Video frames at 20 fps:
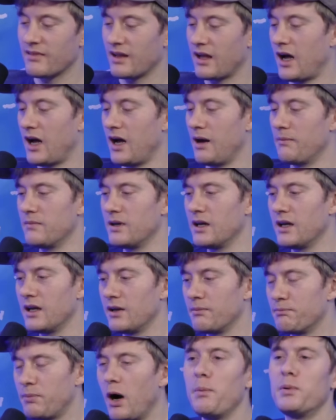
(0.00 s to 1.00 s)

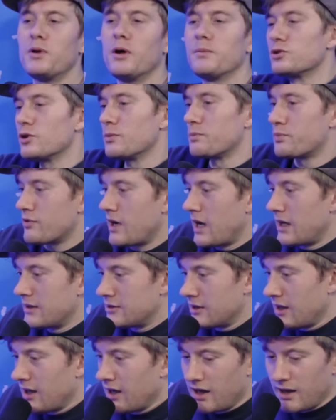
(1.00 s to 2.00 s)
Poppadoms or
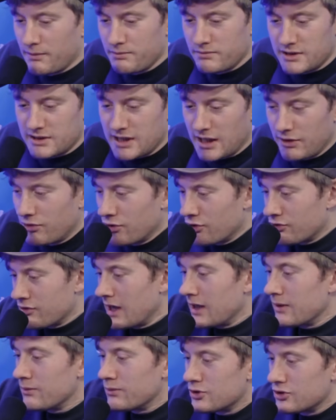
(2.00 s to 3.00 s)
bread, Stephen
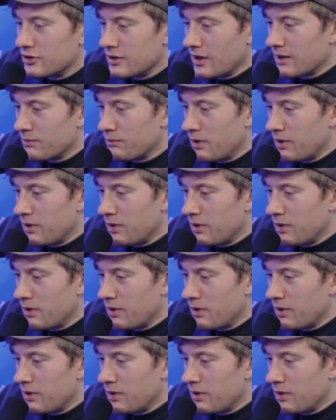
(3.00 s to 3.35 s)
Graham? Would you like